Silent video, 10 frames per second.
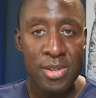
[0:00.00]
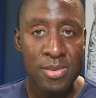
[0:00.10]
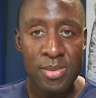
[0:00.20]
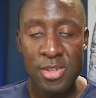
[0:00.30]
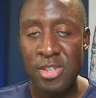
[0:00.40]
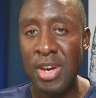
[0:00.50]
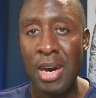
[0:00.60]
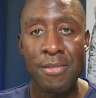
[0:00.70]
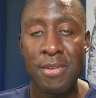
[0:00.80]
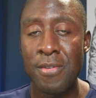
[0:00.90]
Just
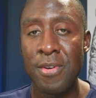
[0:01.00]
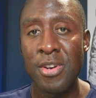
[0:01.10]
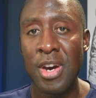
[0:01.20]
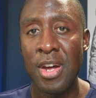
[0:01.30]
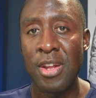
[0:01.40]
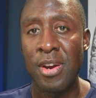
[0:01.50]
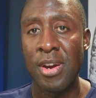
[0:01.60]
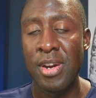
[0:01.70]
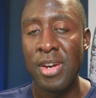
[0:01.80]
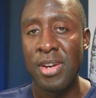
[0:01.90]
offer it for $1.
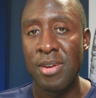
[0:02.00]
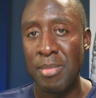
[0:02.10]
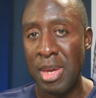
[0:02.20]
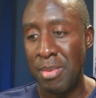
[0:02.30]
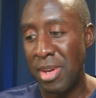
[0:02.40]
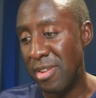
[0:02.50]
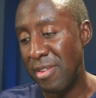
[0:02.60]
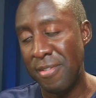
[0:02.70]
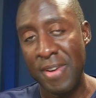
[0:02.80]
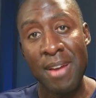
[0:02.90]
Maybe it's
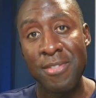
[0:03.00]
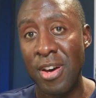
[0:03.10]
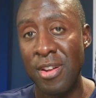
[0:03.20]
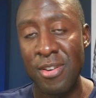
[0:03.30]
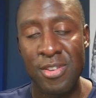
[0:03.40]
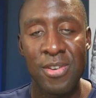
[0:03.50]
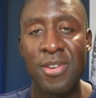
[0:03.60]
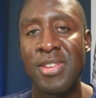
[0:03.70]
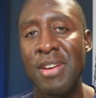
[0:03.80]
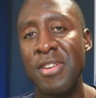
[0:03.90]
$5 or
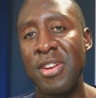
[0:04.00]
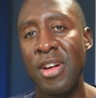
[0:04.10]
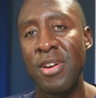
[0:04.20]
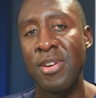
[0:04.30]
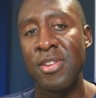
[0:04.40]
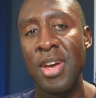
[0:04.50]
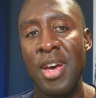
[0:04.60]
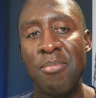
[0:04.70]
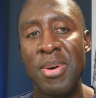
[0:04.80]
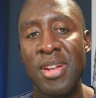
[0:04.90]
$7,
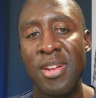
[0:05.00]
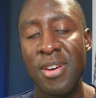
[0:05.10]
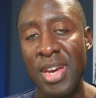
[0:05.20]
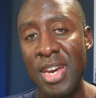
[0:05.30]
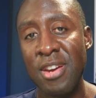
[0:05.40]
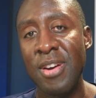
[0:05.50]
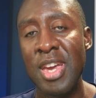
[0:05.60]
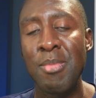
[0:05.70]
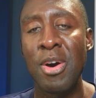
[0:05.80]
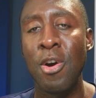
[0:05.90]
but look at your
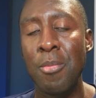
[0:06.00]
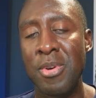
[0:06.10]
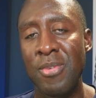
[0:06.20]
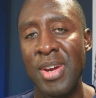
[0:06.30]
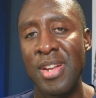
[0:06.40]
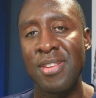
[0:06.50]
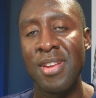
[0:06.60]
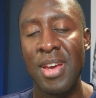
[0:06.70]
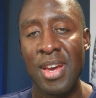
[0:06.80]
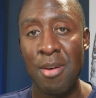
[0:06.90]
email open rates.
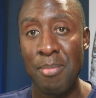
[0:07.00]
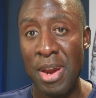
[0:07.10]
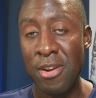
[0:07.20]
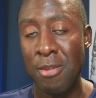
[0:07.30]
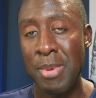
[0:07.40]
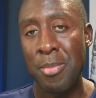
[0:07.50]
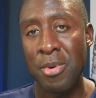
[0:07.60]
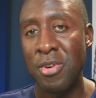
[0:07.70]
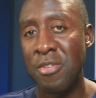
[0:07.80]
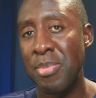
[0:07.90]
Compare the people
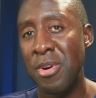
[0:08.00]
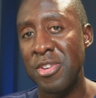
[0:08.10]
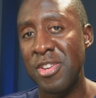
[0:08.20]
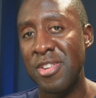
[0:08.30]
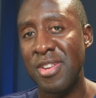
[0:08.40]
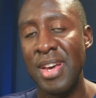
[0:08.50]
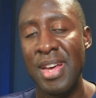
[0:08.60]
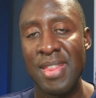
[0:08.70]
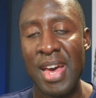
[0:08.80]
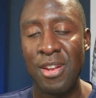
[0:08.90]
who have purchased
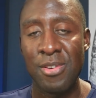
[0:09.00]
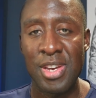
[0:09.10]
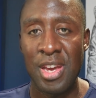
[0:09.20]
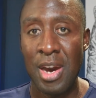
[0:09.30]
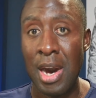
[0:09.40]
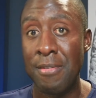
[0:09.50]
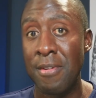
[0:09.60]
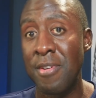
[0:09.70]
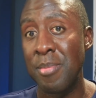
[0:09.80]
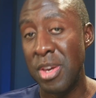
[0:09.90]
that low ticket offer
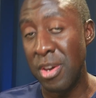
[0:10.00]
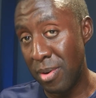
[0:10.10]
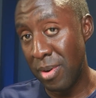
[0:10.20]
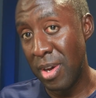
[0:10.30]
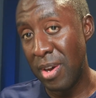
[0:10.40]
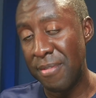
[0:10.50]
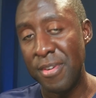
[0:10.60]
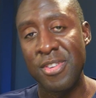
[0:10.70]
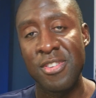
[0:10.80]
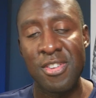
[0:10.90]
from you
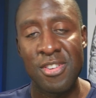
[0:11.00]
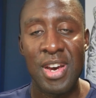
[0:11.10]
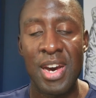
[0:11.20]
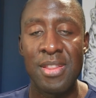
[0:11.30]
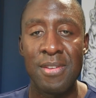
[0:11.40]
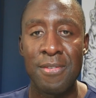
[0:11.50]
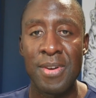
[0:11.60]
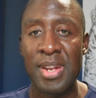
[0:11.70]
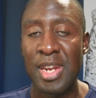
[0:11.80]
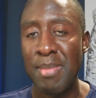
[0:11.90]
versus just gotten the
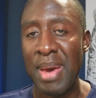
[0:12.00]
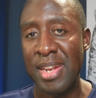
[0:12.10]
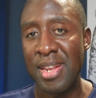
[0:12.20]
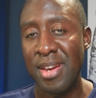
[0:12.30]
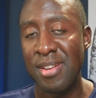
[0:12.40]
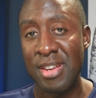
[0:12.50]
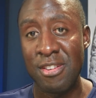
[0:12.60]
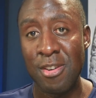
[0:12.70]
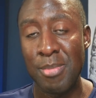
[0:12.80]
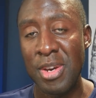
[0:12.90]
free lead magnet, because they
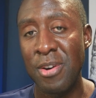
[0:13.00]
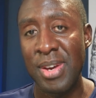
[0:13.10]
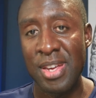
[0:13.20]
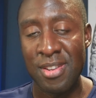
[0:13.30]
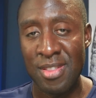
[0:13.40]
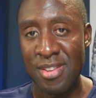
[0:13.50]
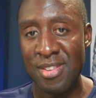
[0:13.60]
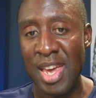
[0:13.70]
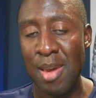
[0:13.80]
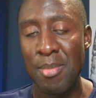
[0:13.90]
should be going into the
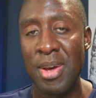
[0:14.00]
same